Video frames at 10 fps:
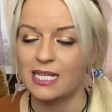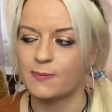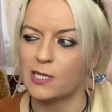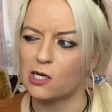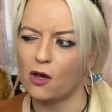
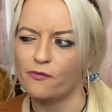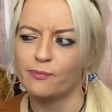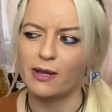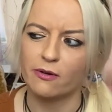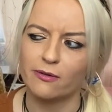There's been a lot of
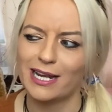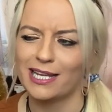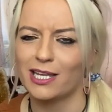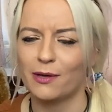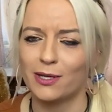
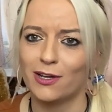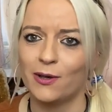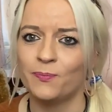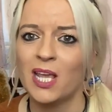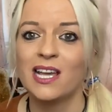mirroring going
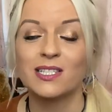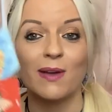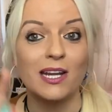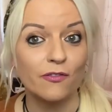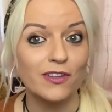on, so
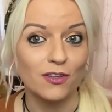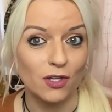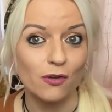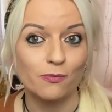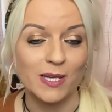anything
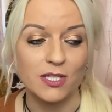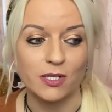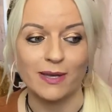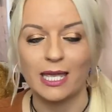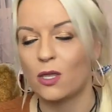that you've been
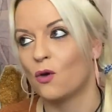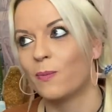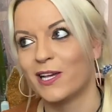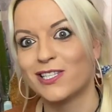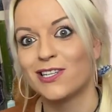doing, your
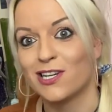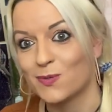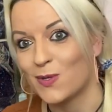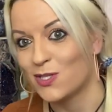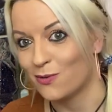person
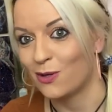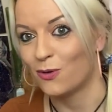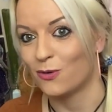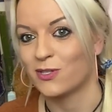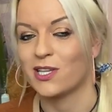has been doing
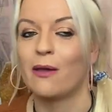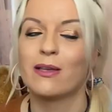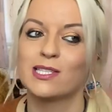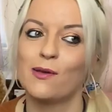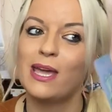also.
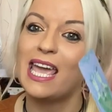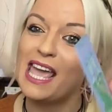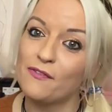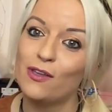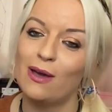So
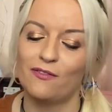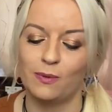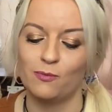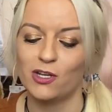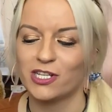if you have
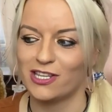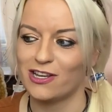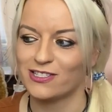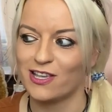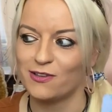been watching
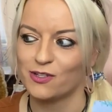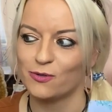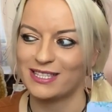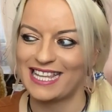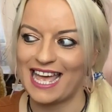your
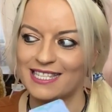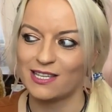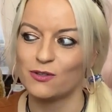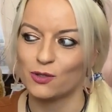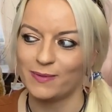social their
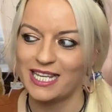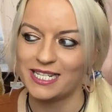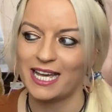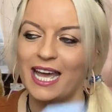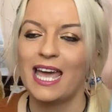social
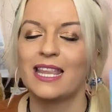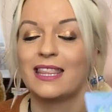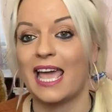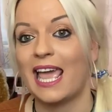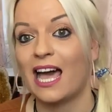media,
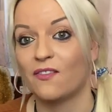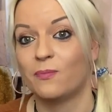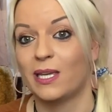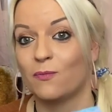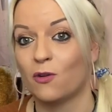they
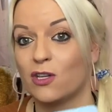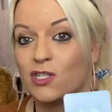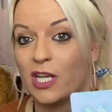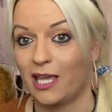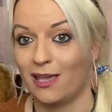have been
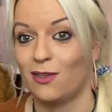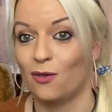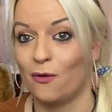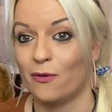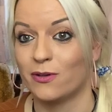watching
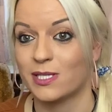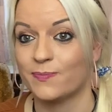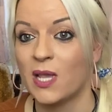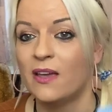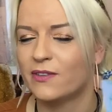yours.
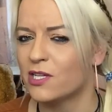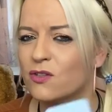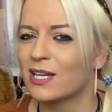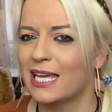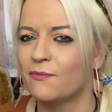Very
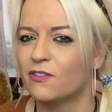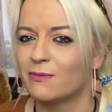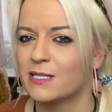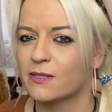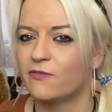strong
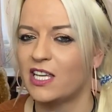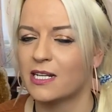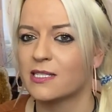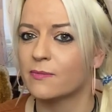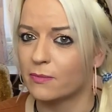influence of
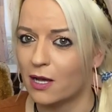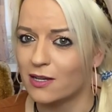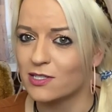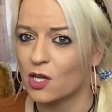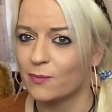Venus and
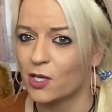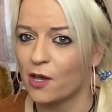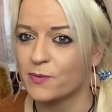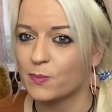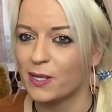Mars coming
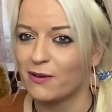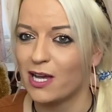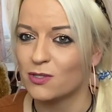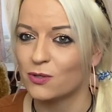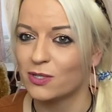up, Spirit
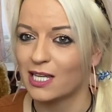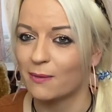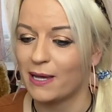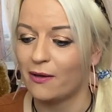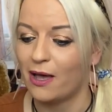are talking
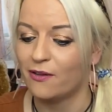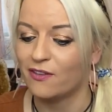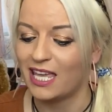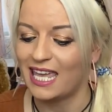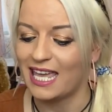about
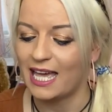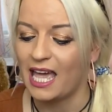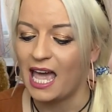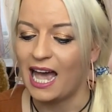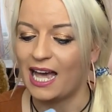over here.
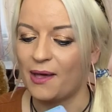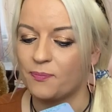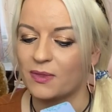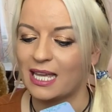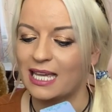
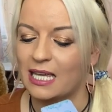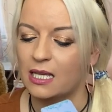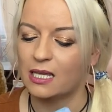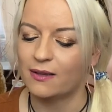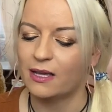Um,
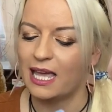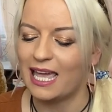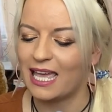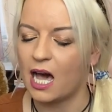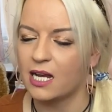
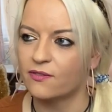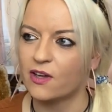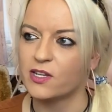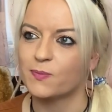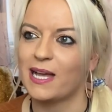kind of
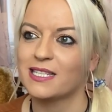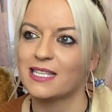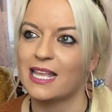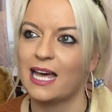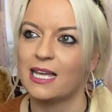goes back
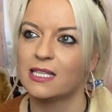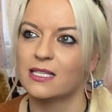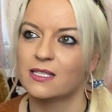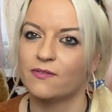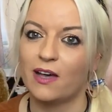to that
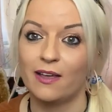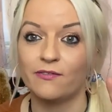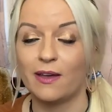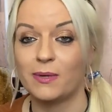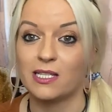divine
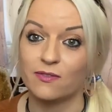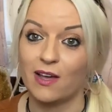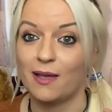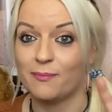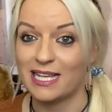feminine,
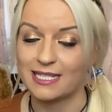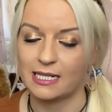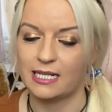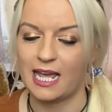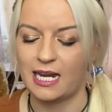divine
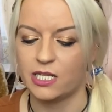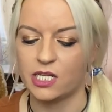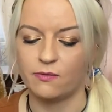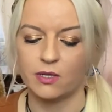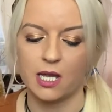masculine
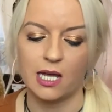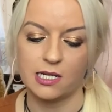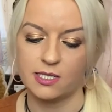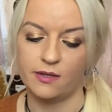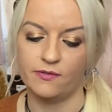energy,
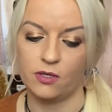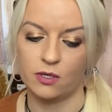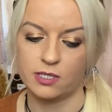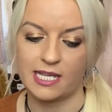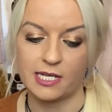regardless of
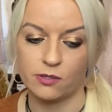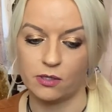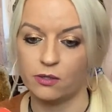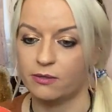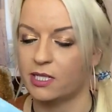your
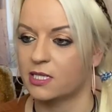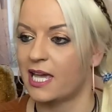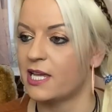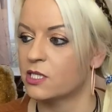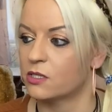sexual
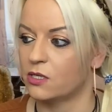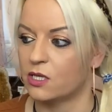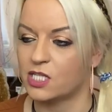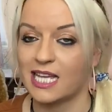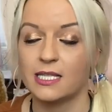orientation or
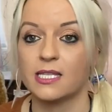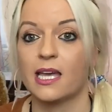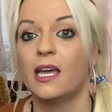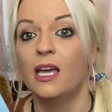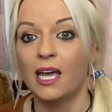your gender.